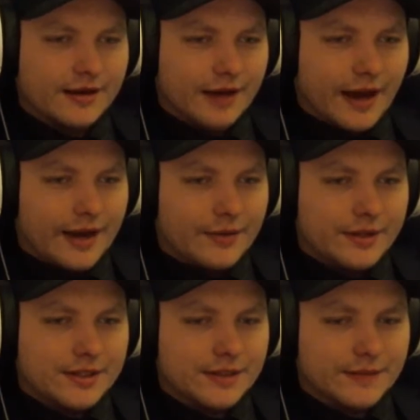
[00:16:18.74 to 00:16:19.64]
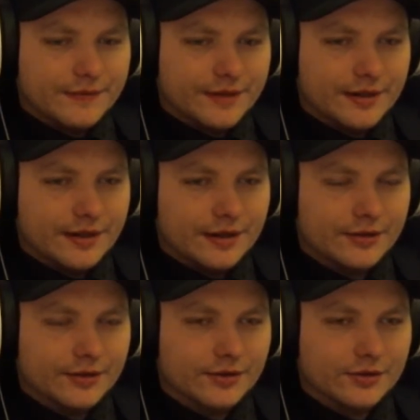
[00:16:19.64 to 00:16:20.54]
carry something,
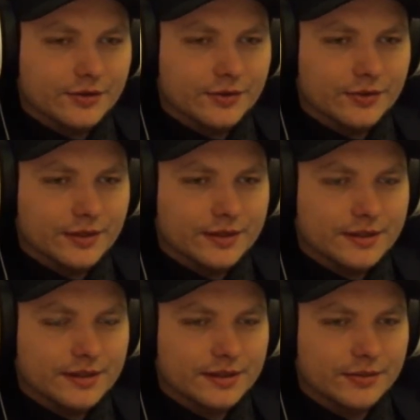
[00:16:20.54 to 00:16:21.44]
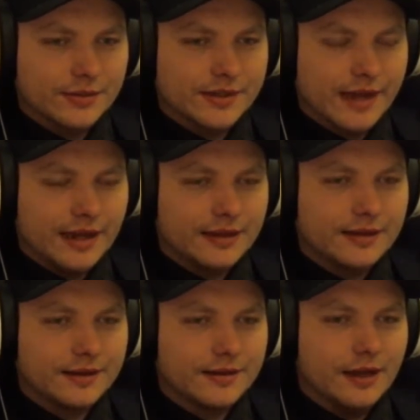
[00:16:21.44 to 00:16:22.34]
to its
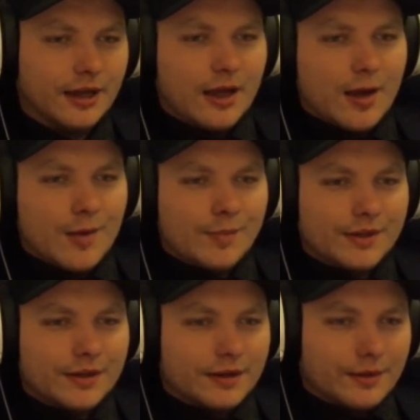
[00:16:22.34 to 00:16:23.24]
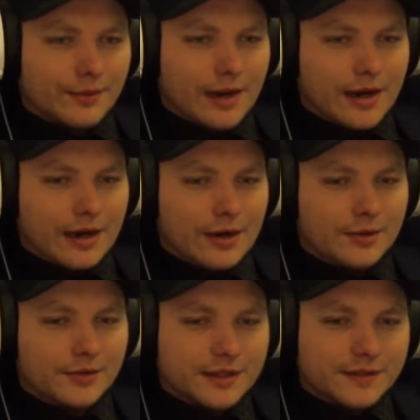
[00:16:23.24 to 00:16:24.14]
anthill, and be like,
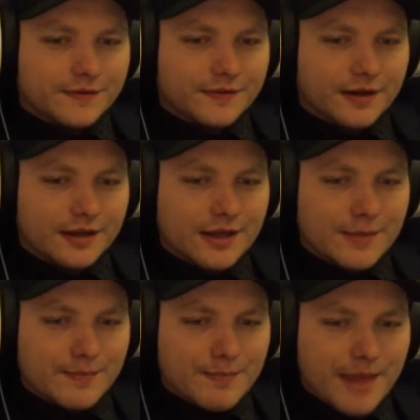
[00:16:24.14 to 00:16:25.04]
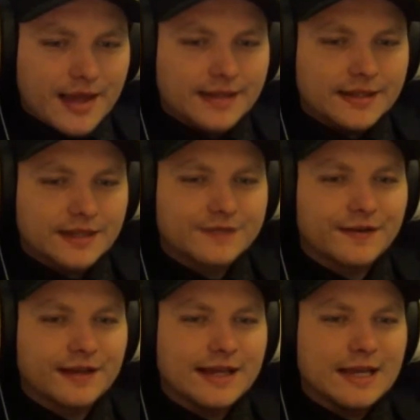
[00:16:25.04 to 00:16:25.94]
wow, that's fucking amazing. That's
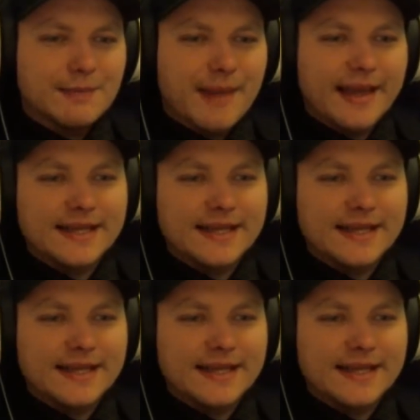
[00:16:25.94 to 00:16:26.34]
fucking amazing.